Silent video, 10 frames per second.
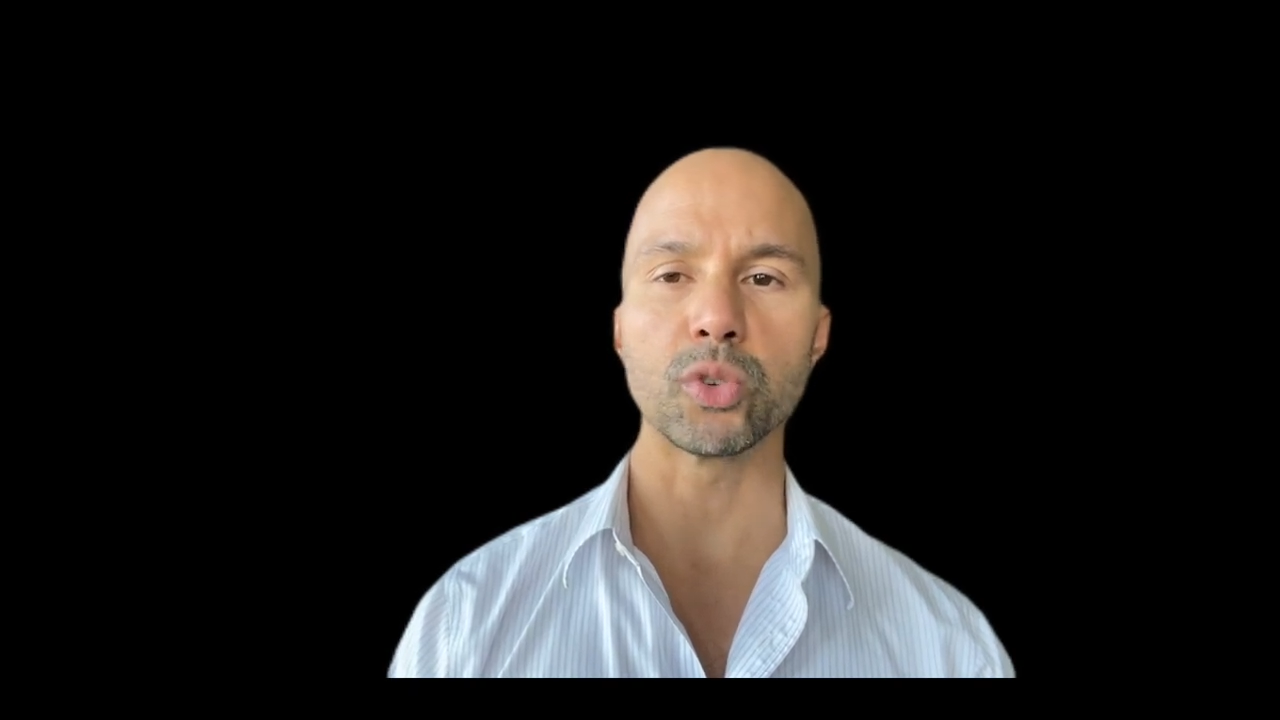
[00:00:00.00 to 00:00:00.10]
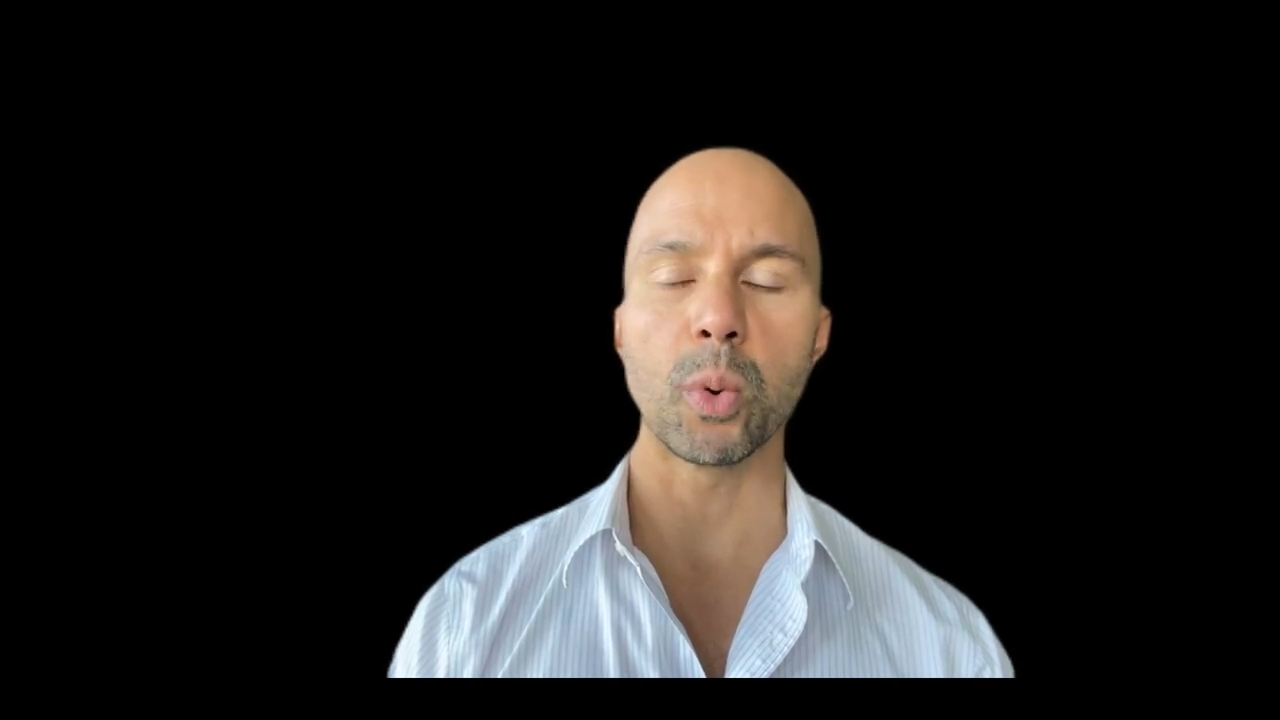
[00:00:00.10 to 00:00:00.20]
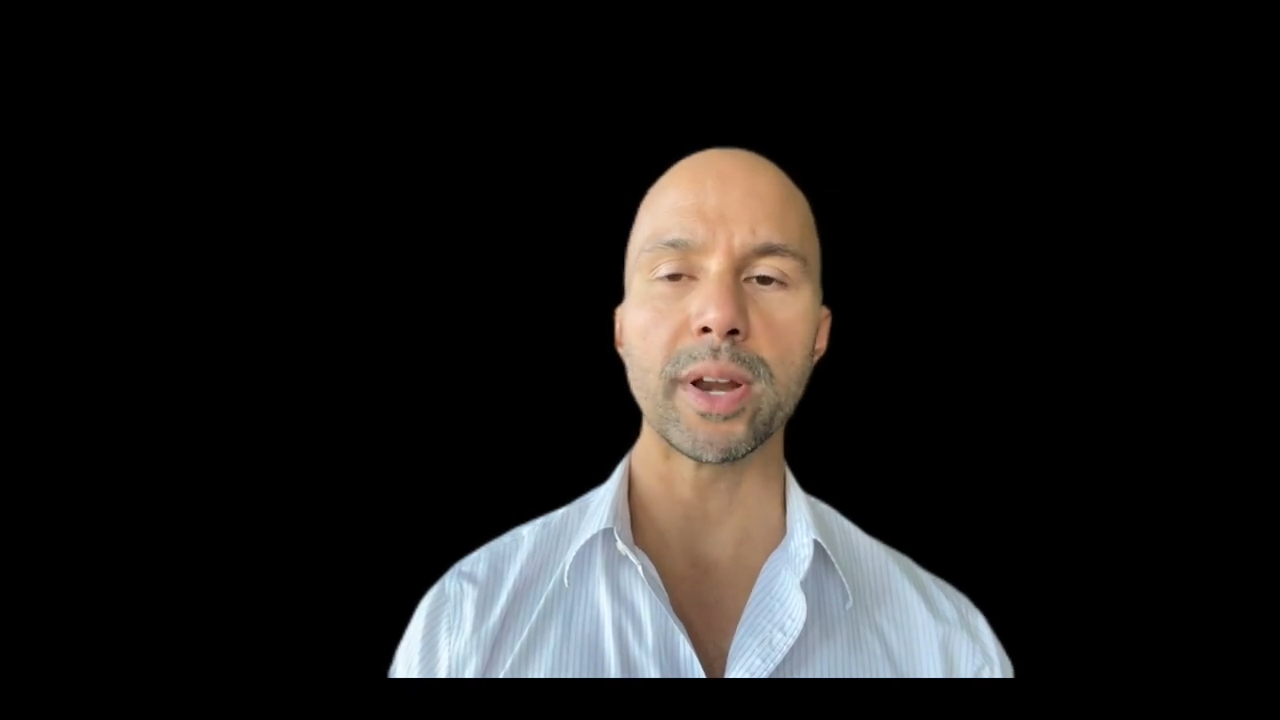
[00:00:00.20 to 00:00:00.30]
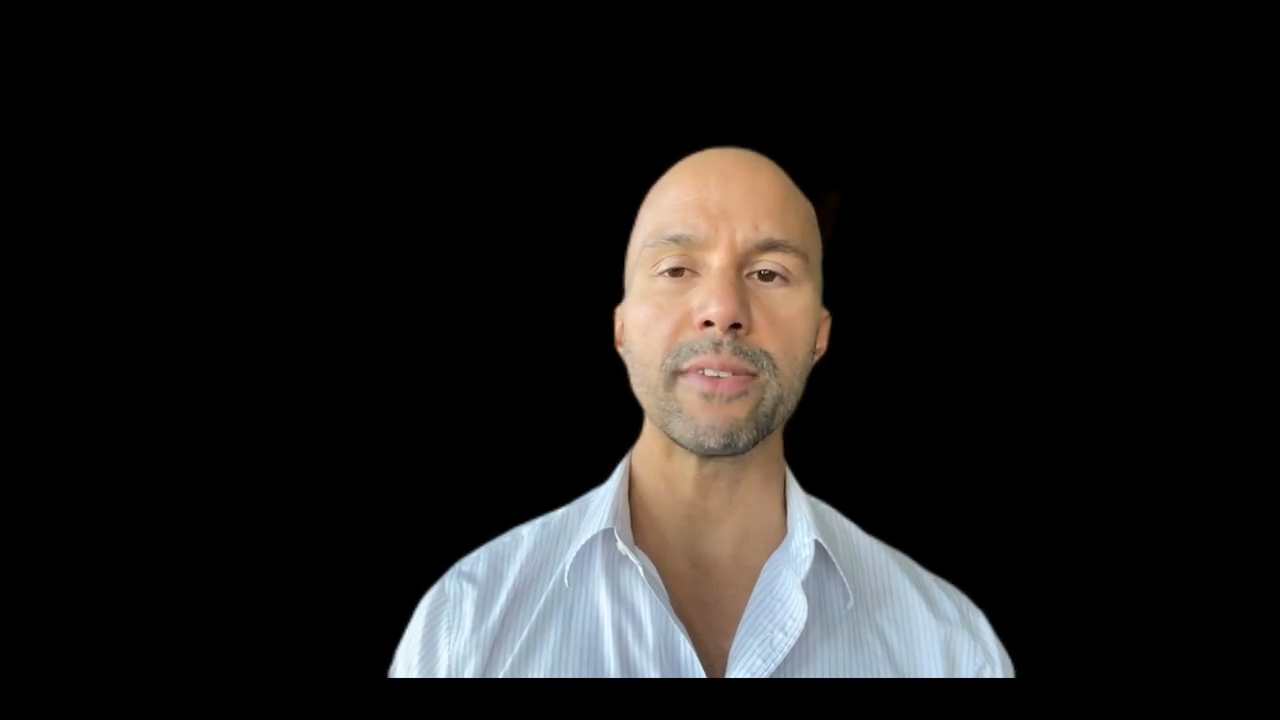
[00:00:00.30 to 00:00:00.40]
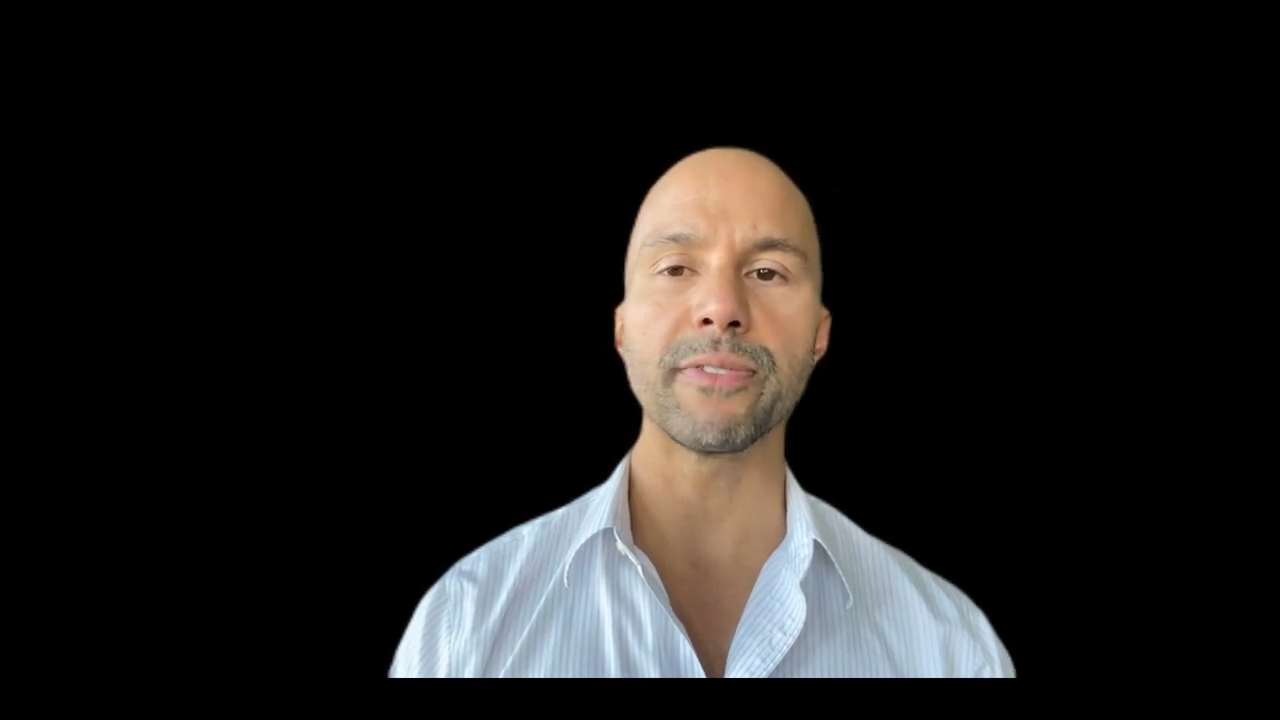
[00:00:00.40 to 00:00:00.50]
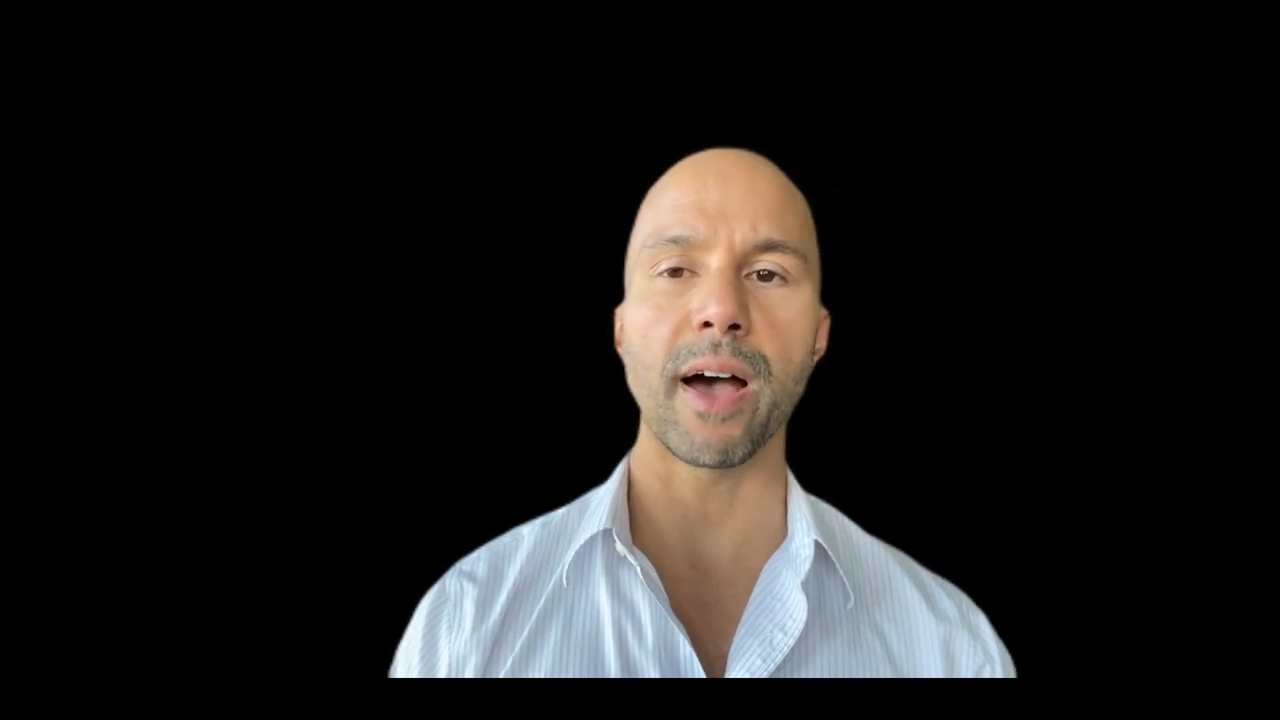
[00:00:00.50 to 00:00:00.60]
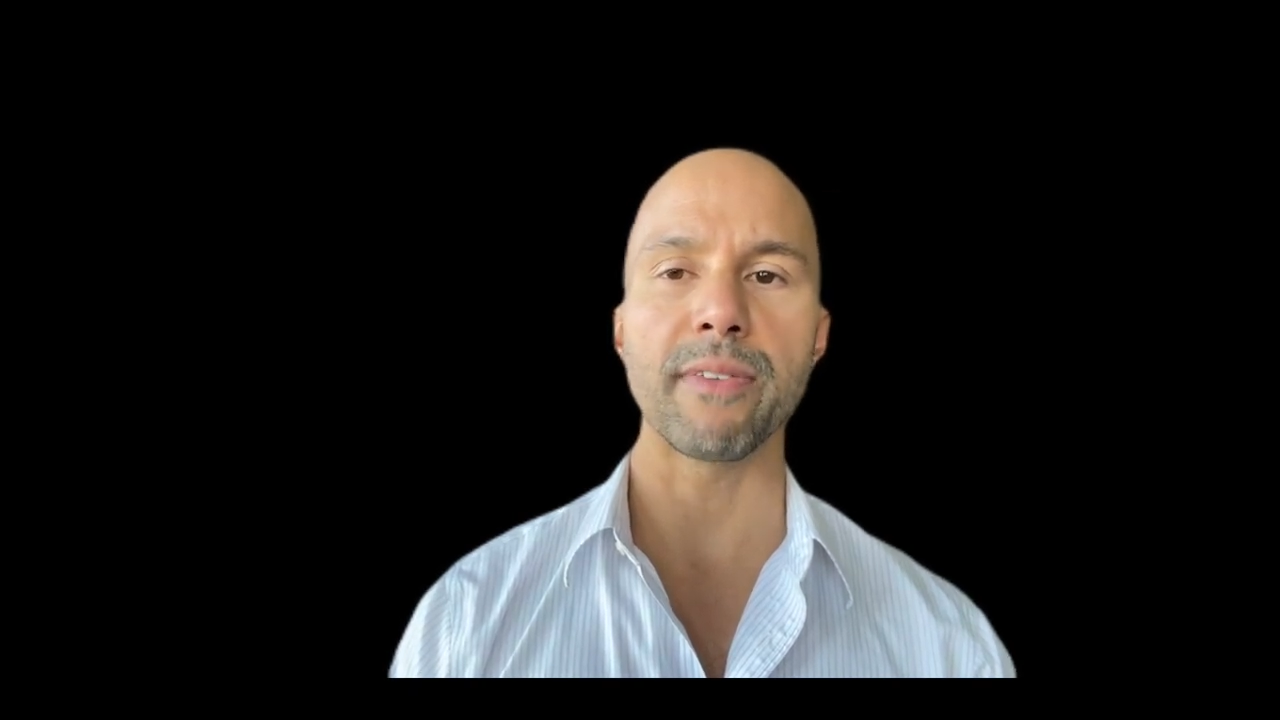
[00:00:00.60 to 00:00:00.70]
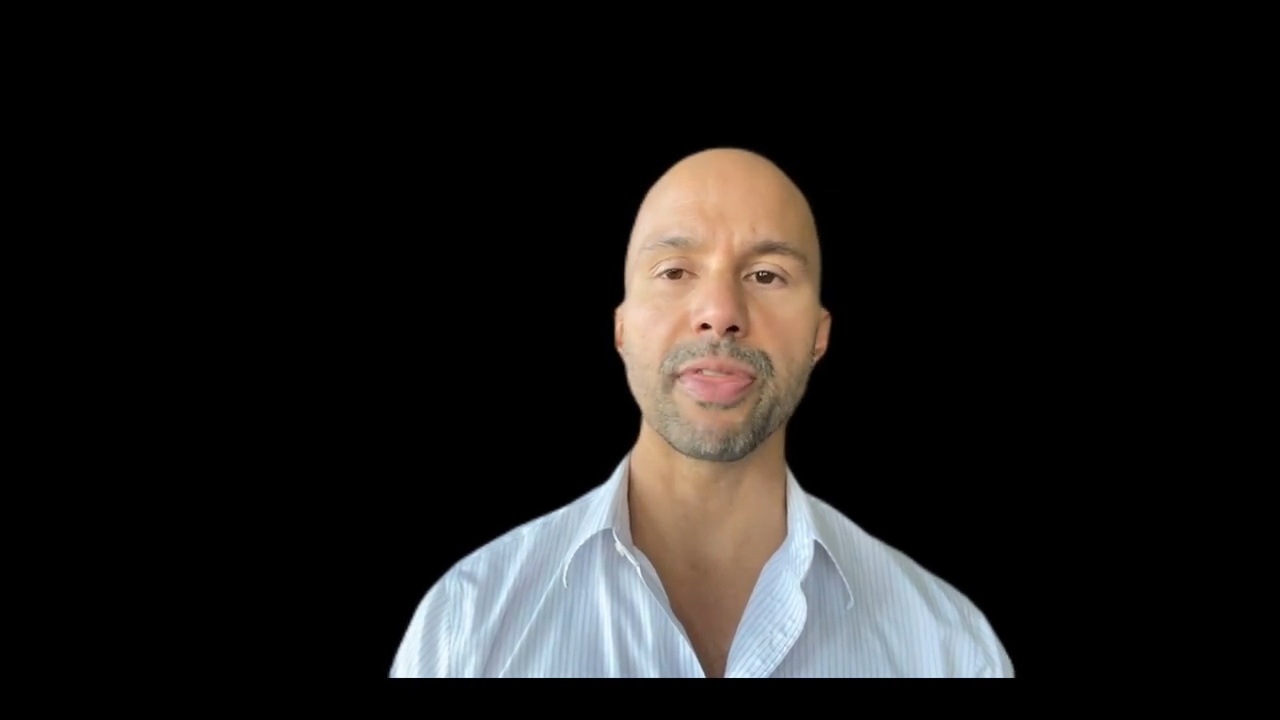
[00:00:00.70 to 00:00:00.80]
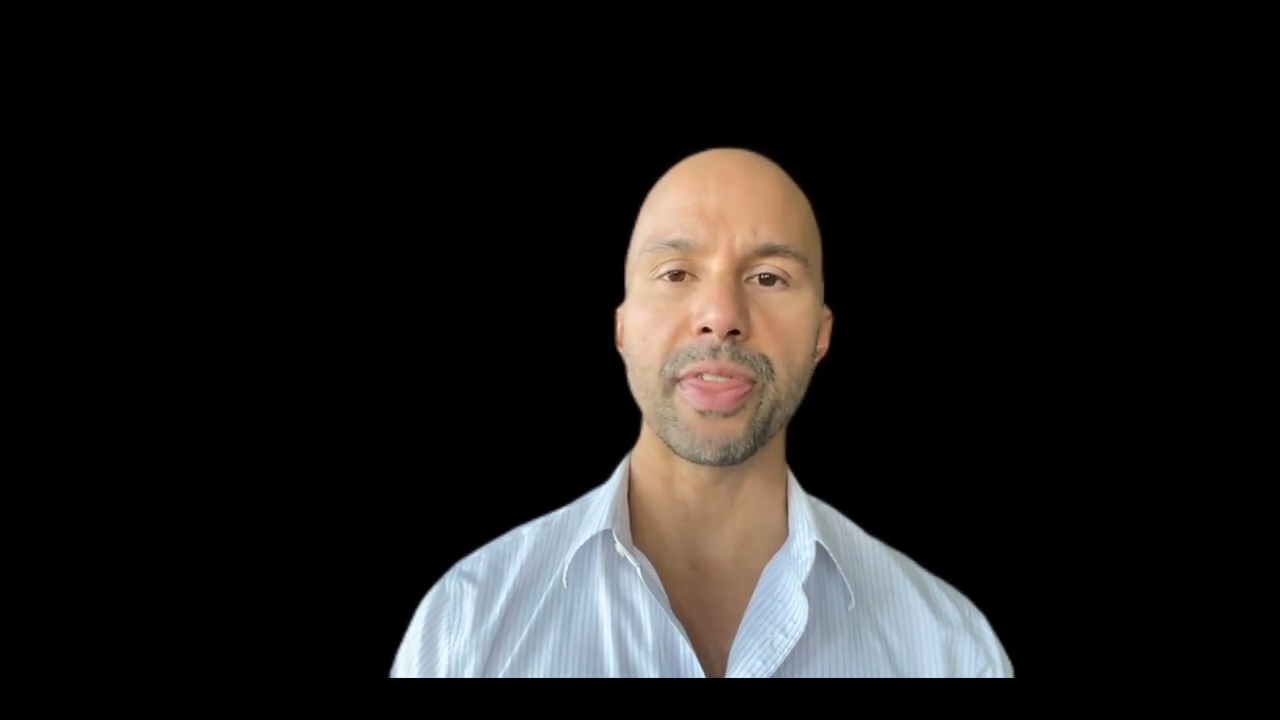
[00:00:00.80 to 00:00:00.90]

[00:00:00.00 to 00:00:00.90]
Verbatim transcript: twenty-five